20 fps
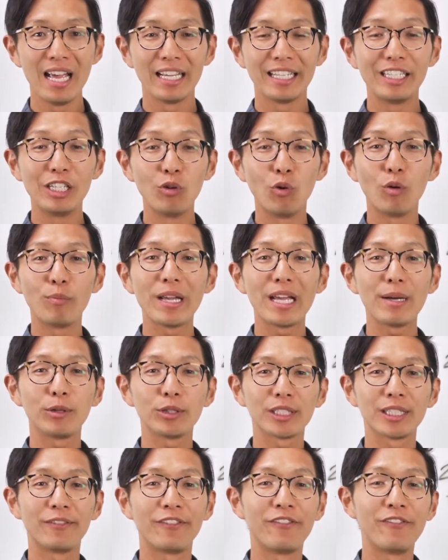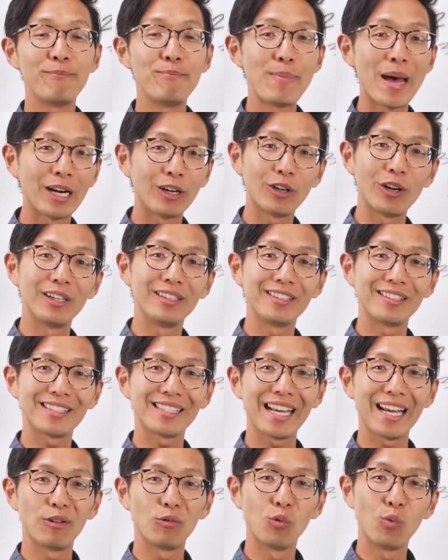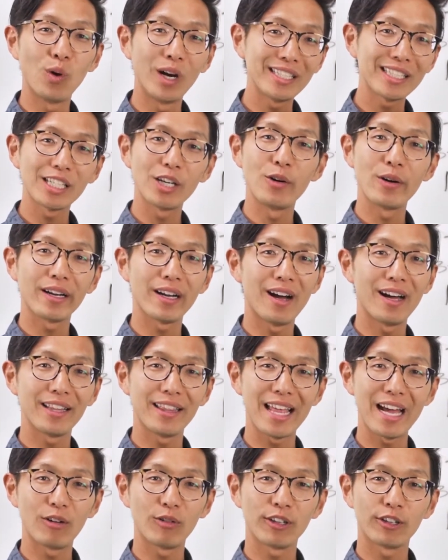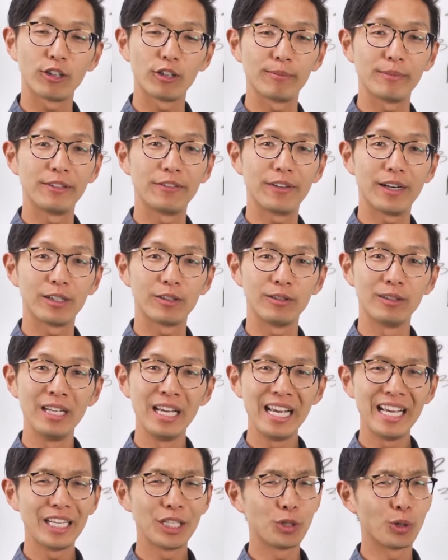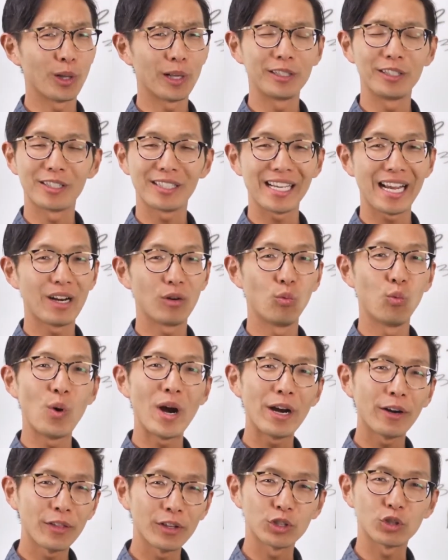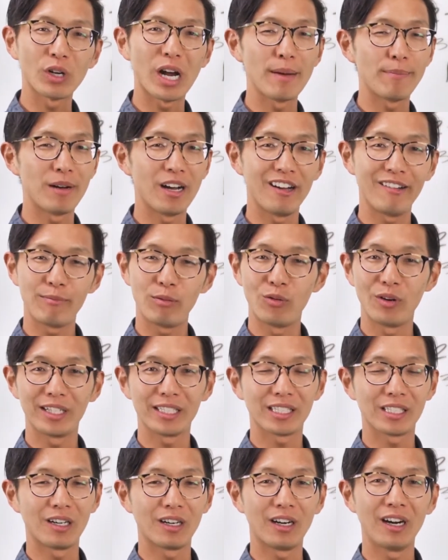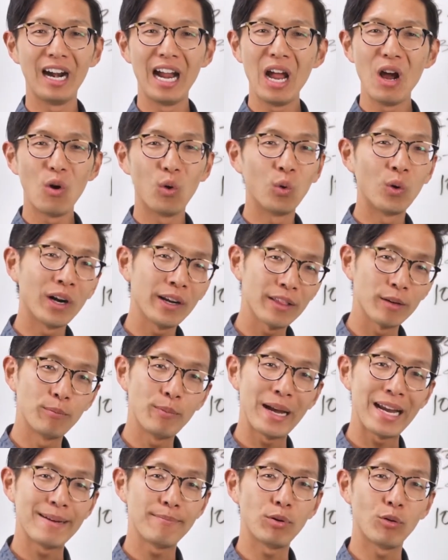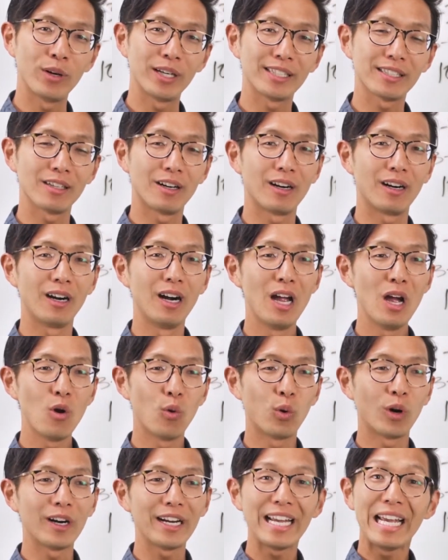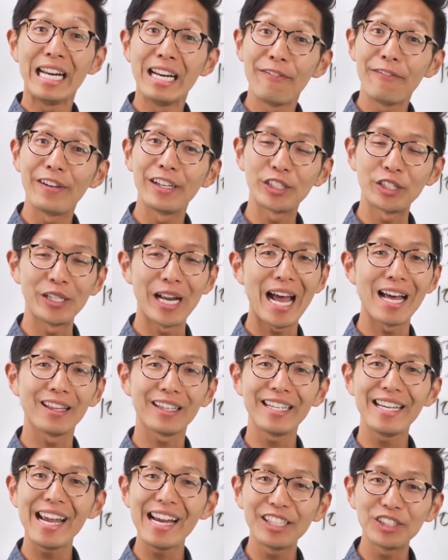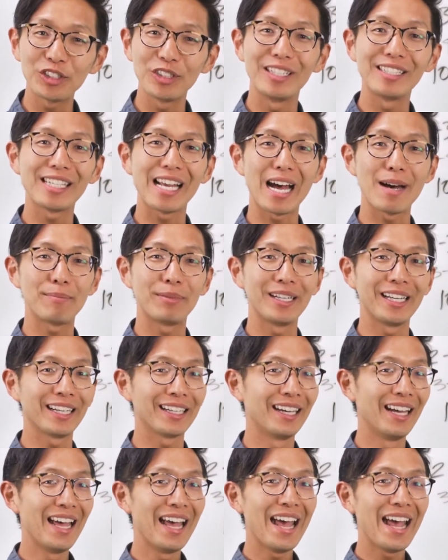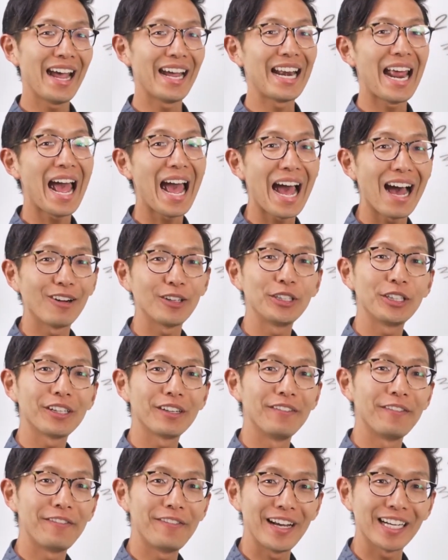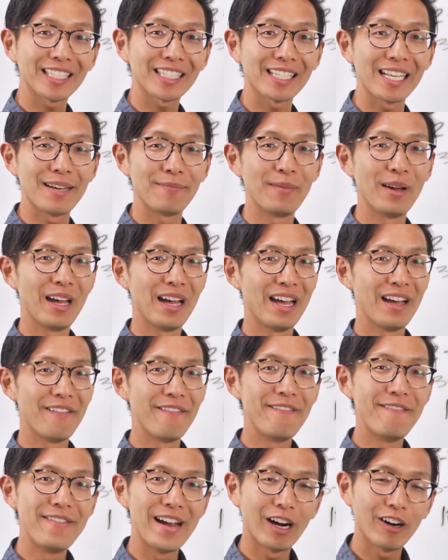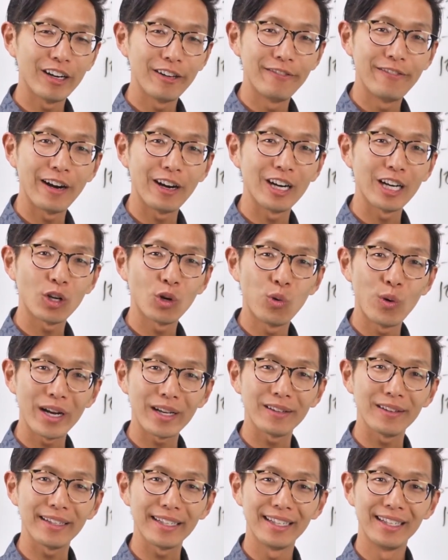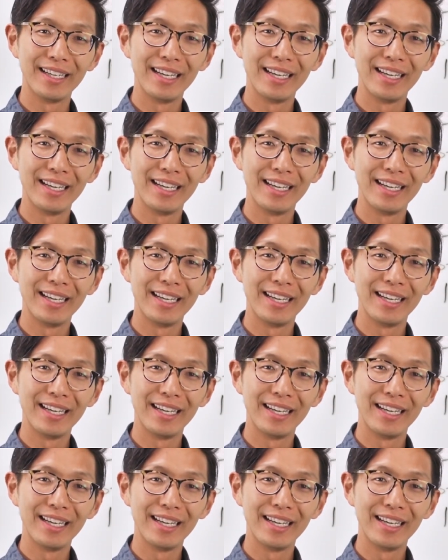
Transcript: you will be able to better understand what's going on in that recruitment funnel. You'll understand where the drop-off points are, where the pain points are, where inefficient allocation is happening, and how you can fix them very, very quickly.